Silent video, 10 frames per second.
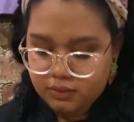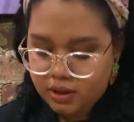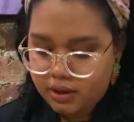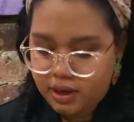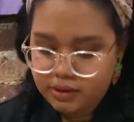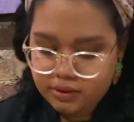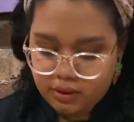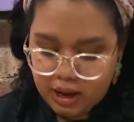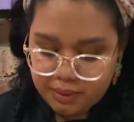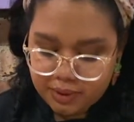Okay, so
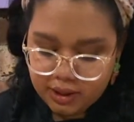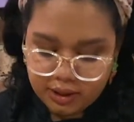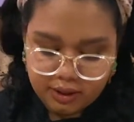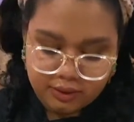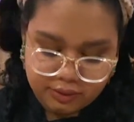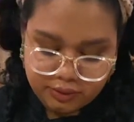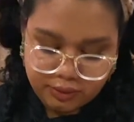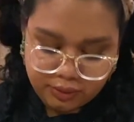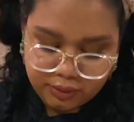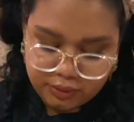I'm gonna
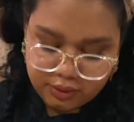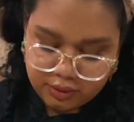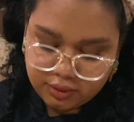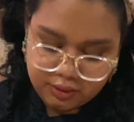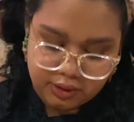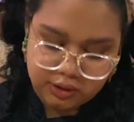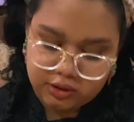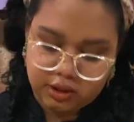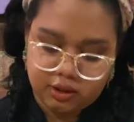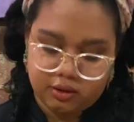let's
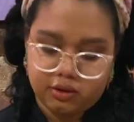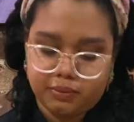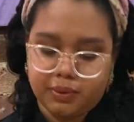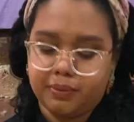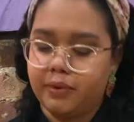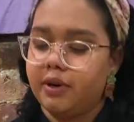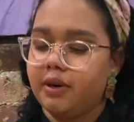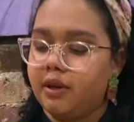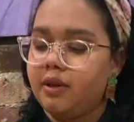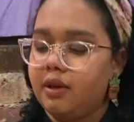shake it a little bit more.
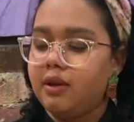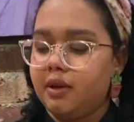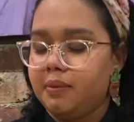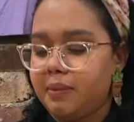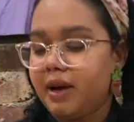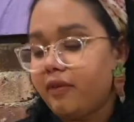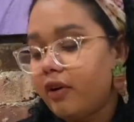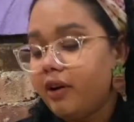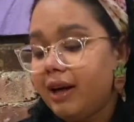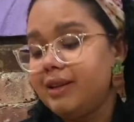My
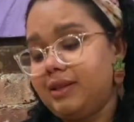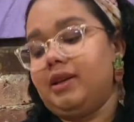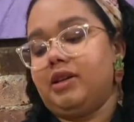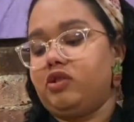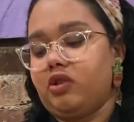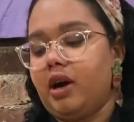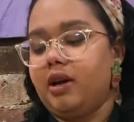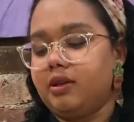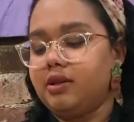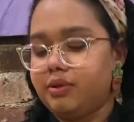royal icing has dried
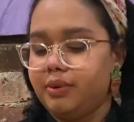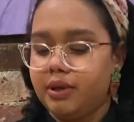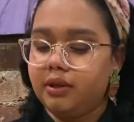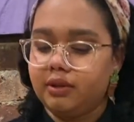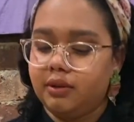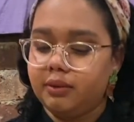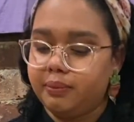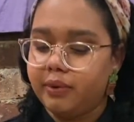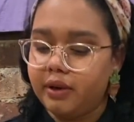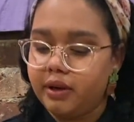on this
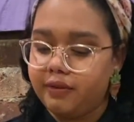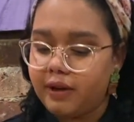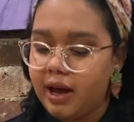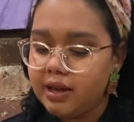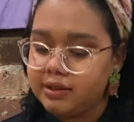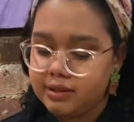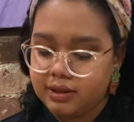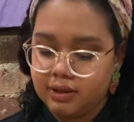one pretty fast.